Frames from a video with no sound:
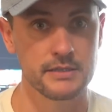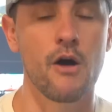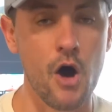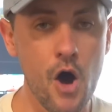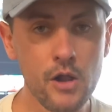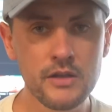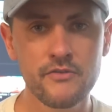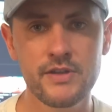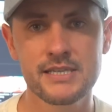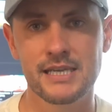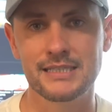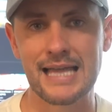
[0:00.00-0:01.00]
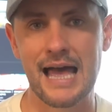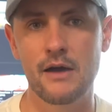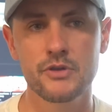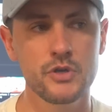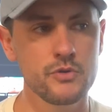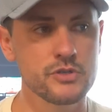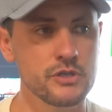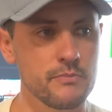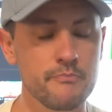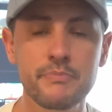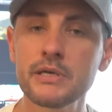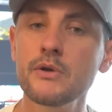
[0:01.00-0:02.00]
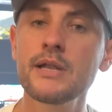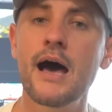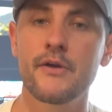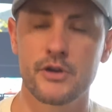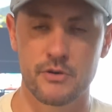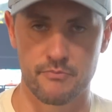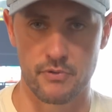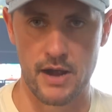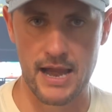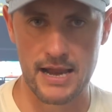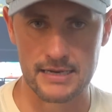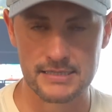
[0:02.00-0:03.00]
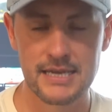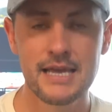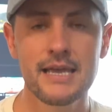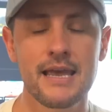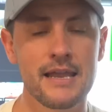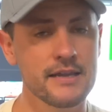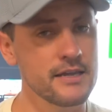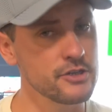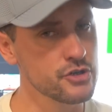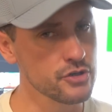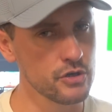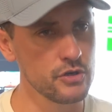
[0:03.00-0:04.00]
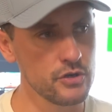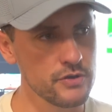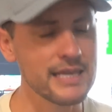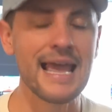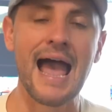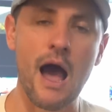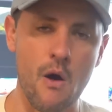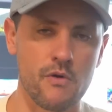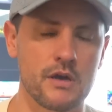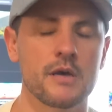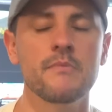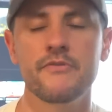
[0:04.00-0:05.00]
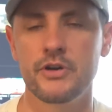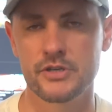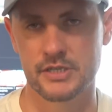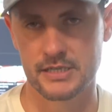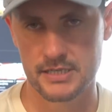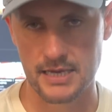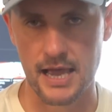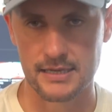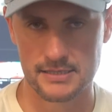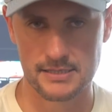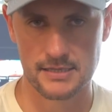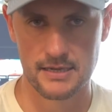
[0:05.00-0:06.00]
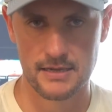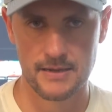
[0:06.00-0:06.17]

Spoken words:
Now, all of these allow you to build out your brand and control the outcome of your success.